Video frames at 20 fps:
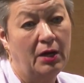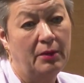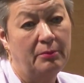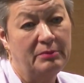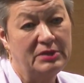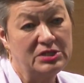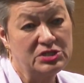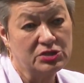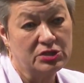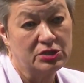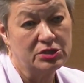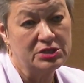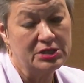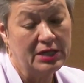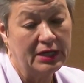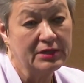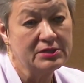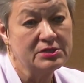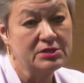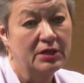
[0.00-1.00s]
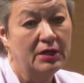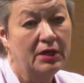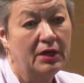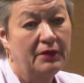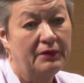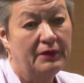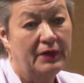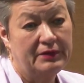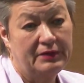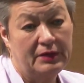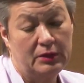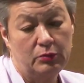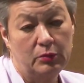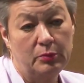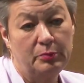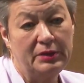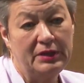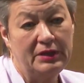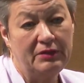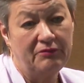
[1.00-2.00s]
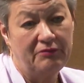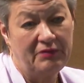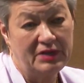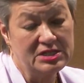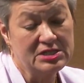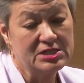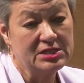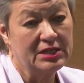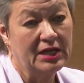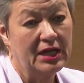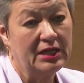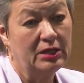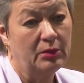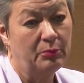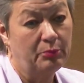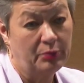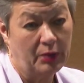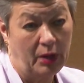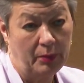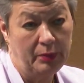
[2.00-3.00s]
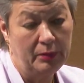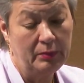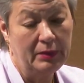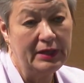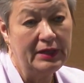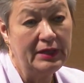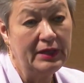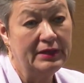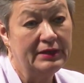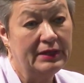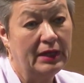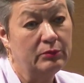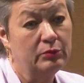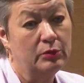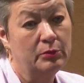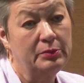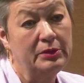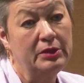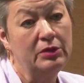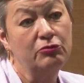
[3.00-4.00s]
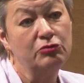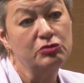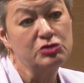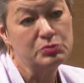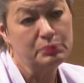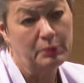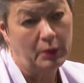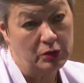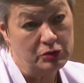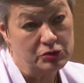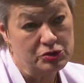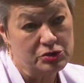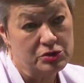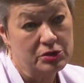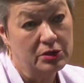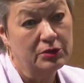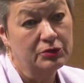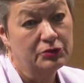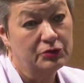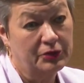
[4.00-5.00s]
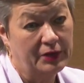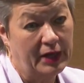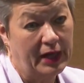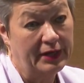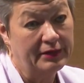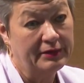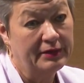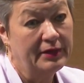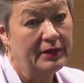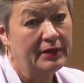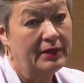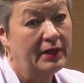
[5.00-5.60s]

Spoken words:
misconduct that it will be investigated properly and that will be a response to that.